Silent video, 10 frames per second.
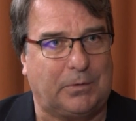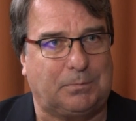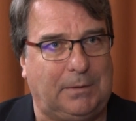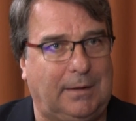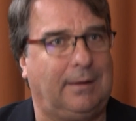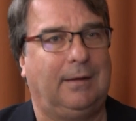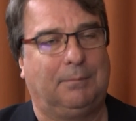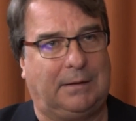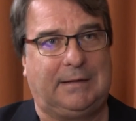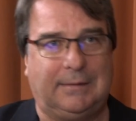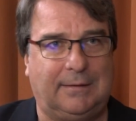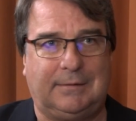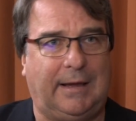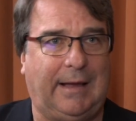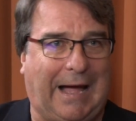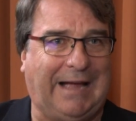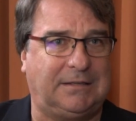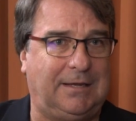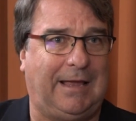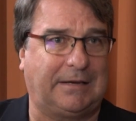so to speak, but at the end of the day,
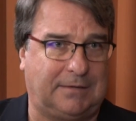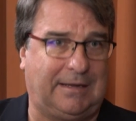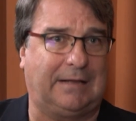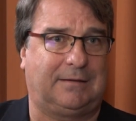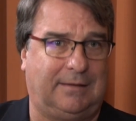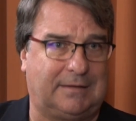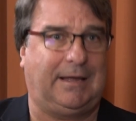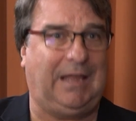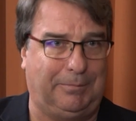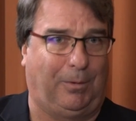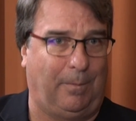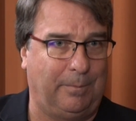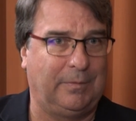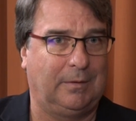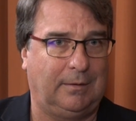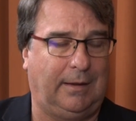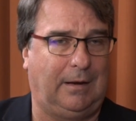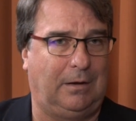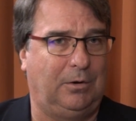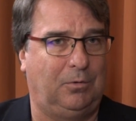IT has to get to the table
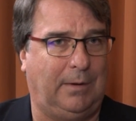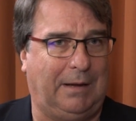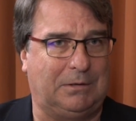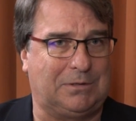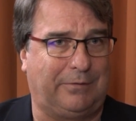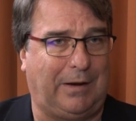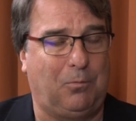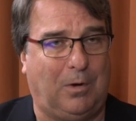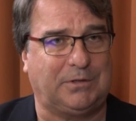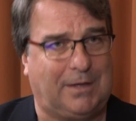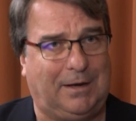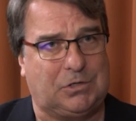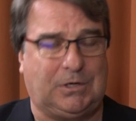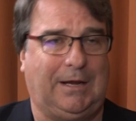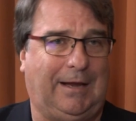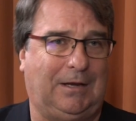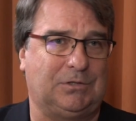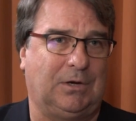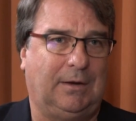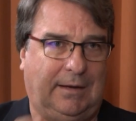in a new way with GenAI. What's going to
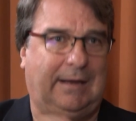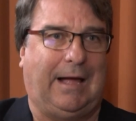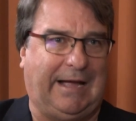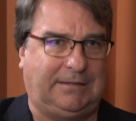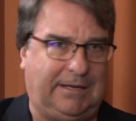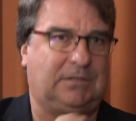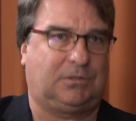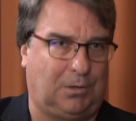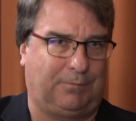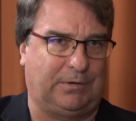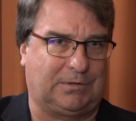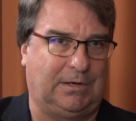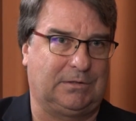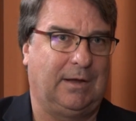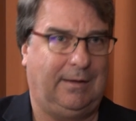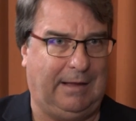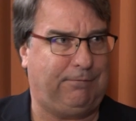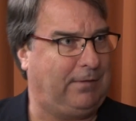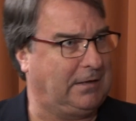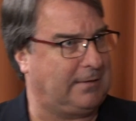change in IT services
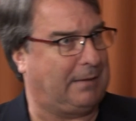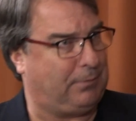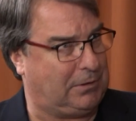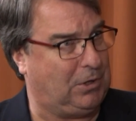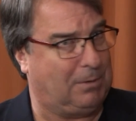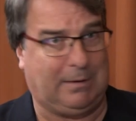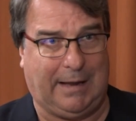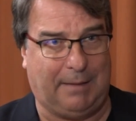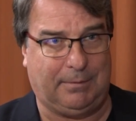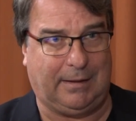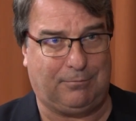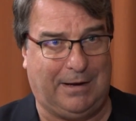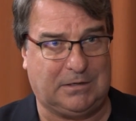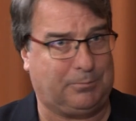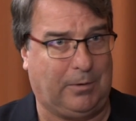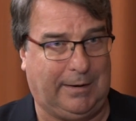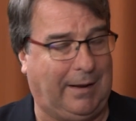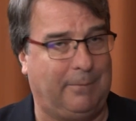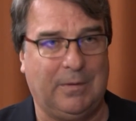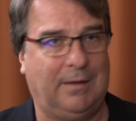if things like procurement happen, like Rage is pointing
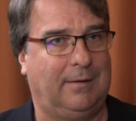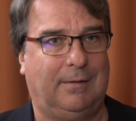out?